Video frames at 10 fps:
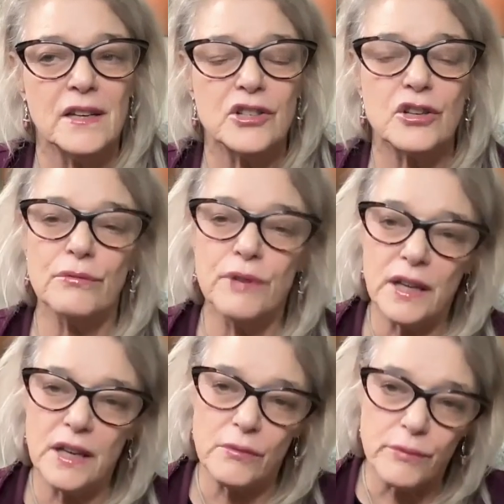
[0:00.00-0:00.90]
to
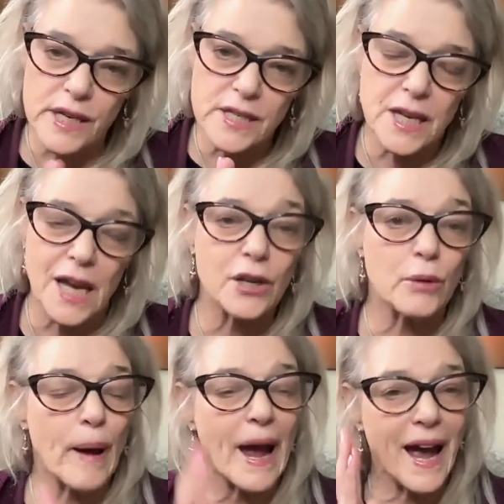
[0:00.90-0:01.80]
really reset your
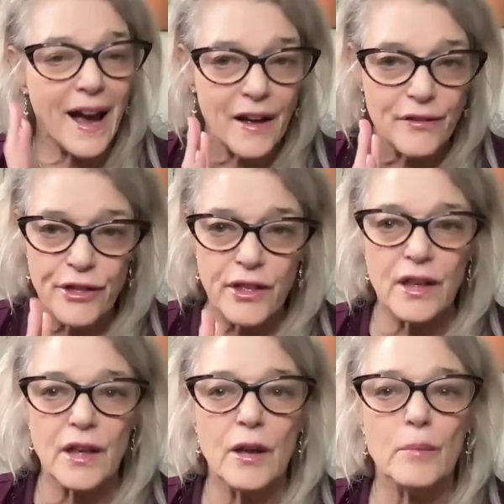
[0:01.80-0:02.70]
path,
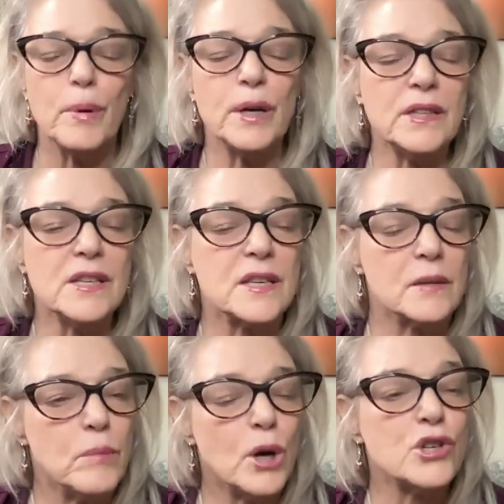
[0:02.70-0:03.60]
put this
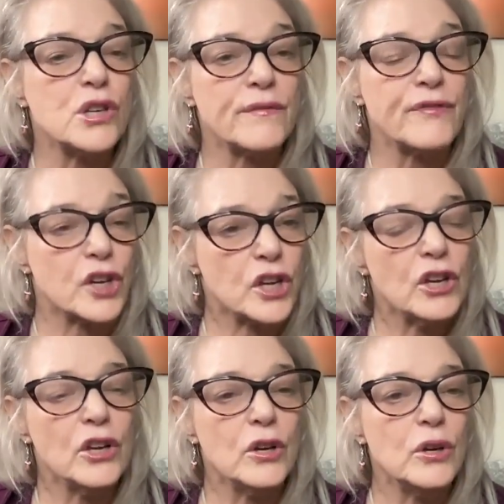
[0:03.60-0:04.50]
in motion for
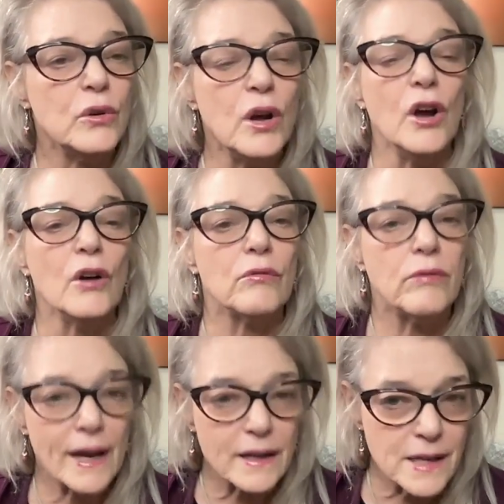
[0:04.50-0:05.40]
you,
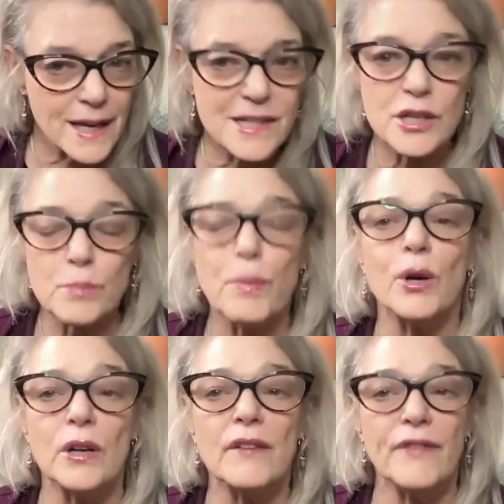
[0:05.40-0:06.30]
recognize this
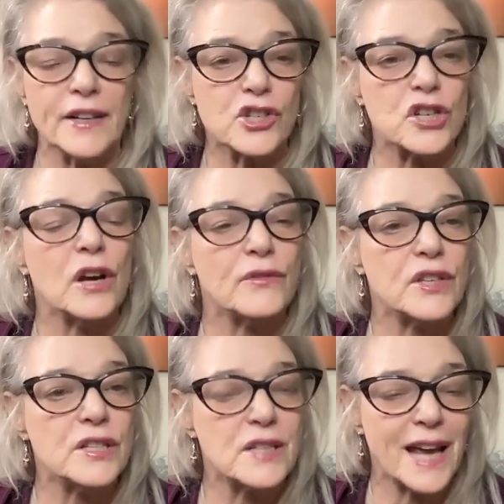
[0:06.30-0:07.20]
portal of energy over
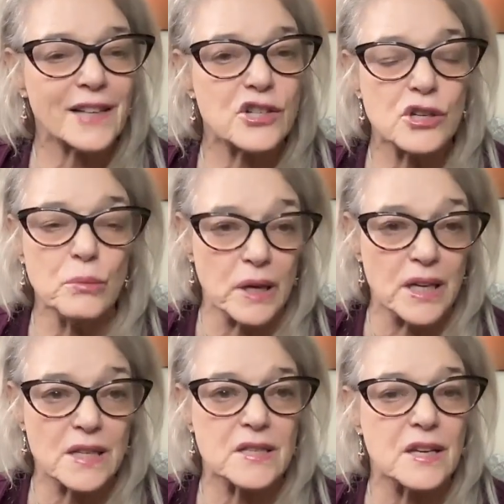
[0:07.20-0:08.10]
these next 2
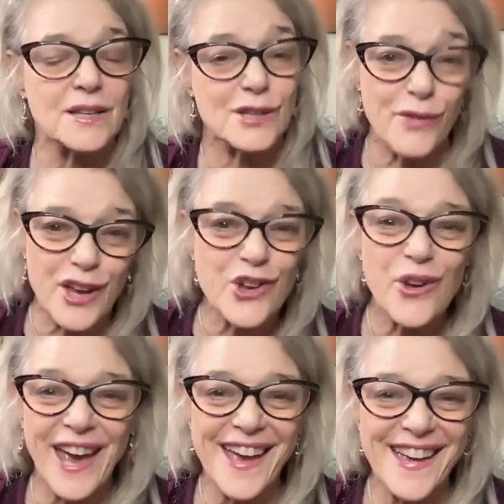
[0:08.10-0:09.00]
weeks so that you
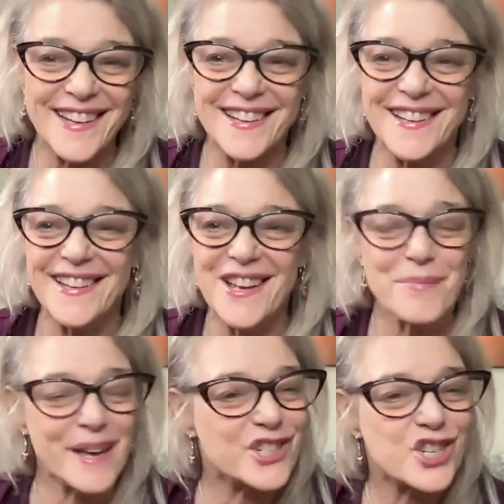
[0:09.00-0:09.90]
can
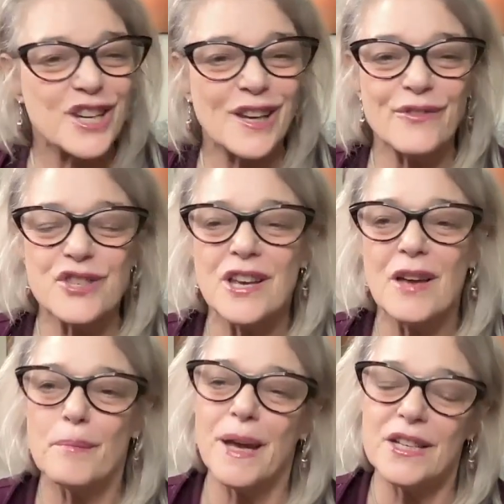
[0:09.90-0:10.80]
make shifts,
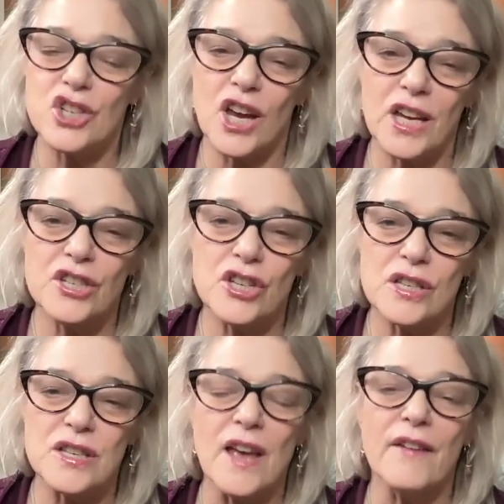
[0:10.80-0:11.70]
make
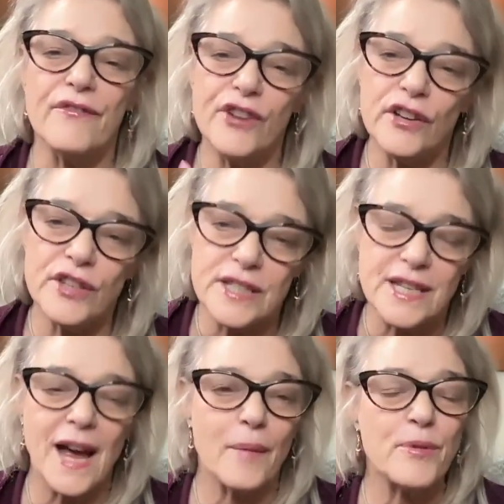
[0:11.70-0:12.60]
changes, feel the
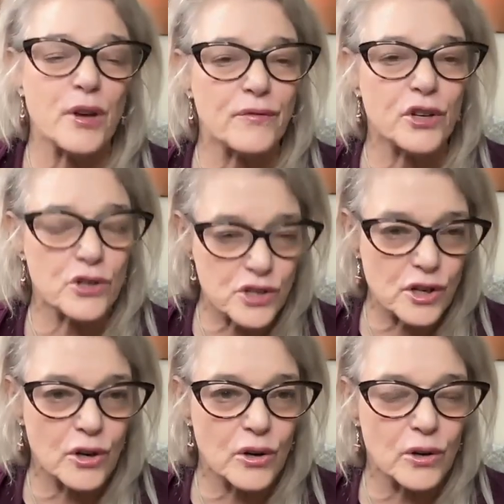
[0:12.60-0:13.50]
depth of your
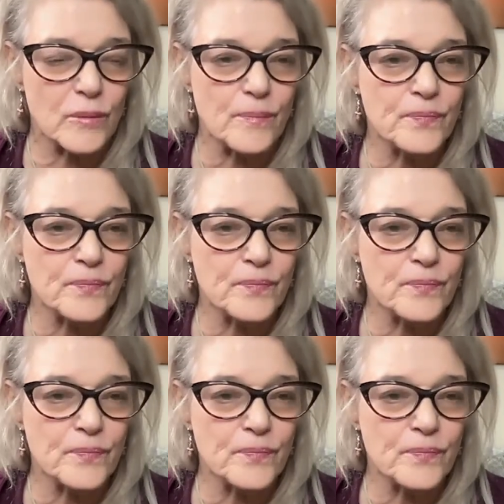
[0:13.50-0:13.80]
soul.